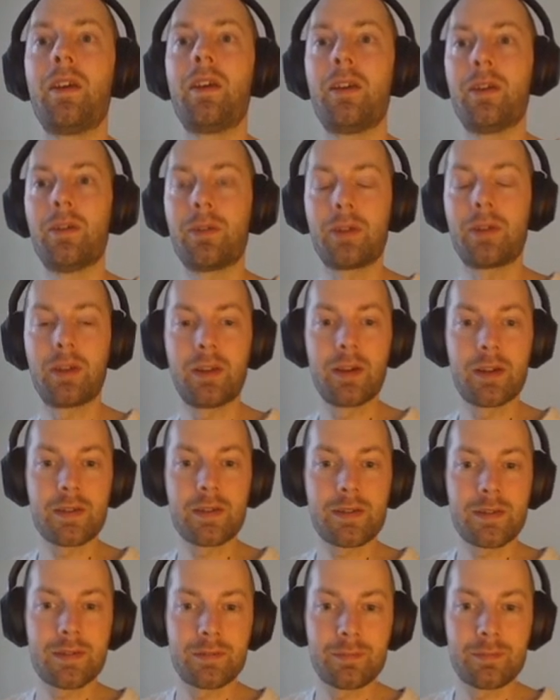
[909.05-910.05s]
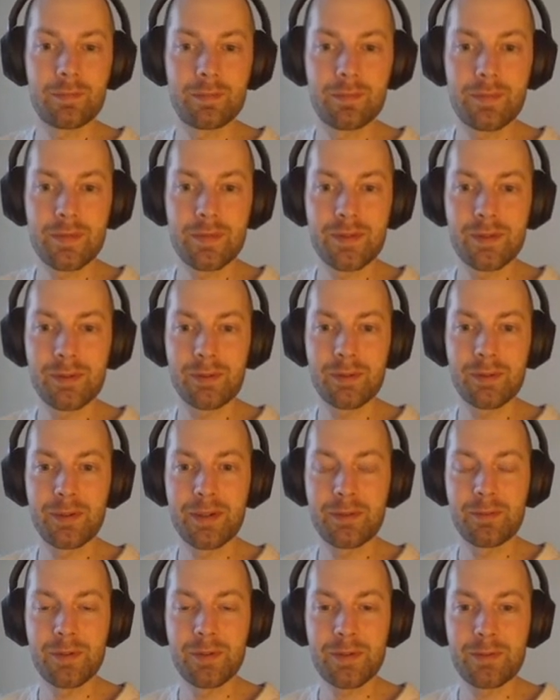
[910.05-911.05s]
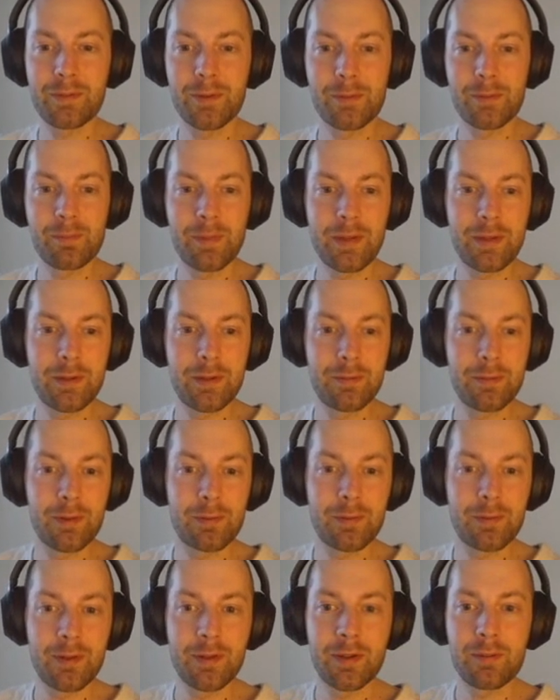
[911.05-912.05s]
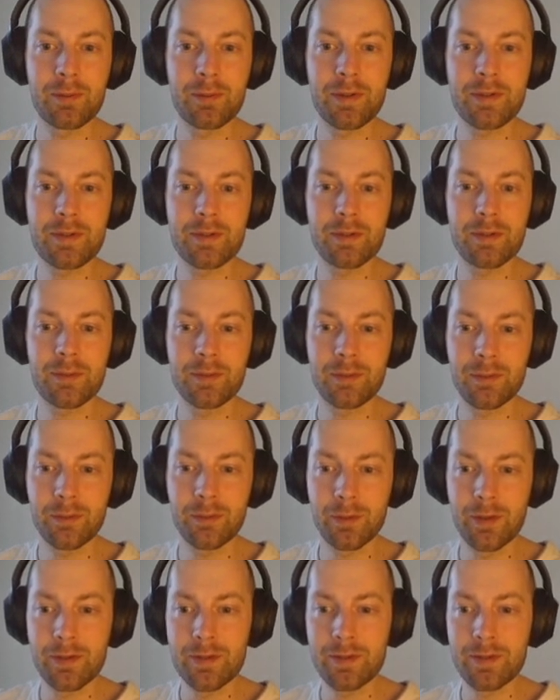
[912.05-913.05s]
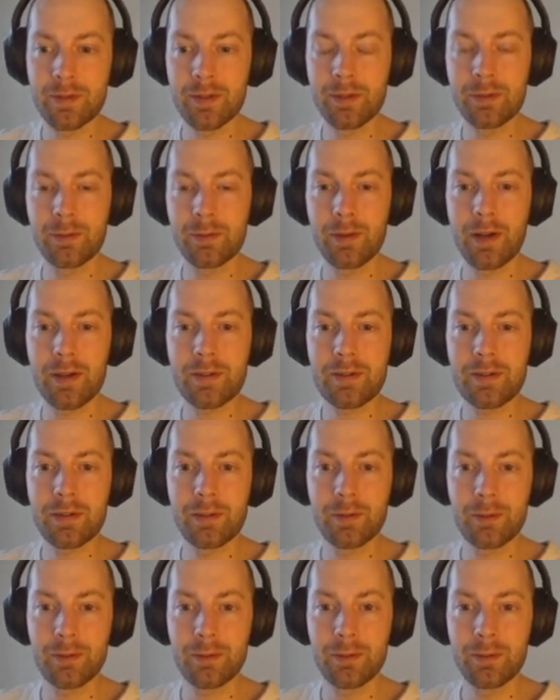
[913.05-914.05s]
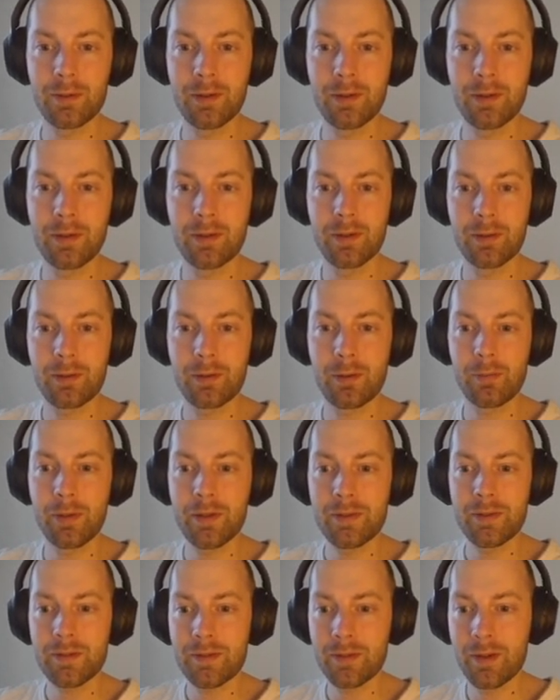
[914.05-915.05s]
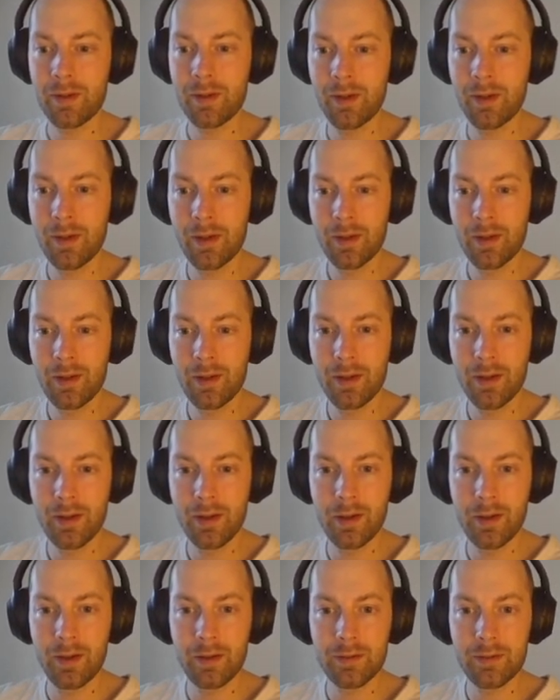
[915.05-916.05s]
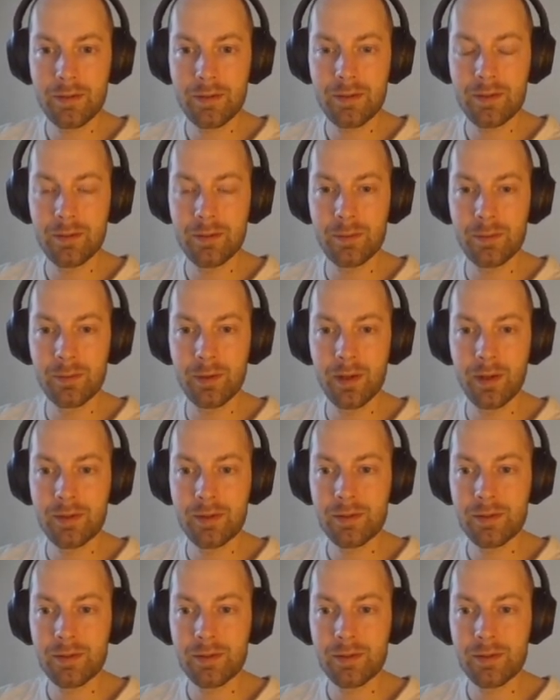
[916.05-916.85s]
Okay guys, so that was from me. If you have any question, don't hesitate to ask in the comments, and see you next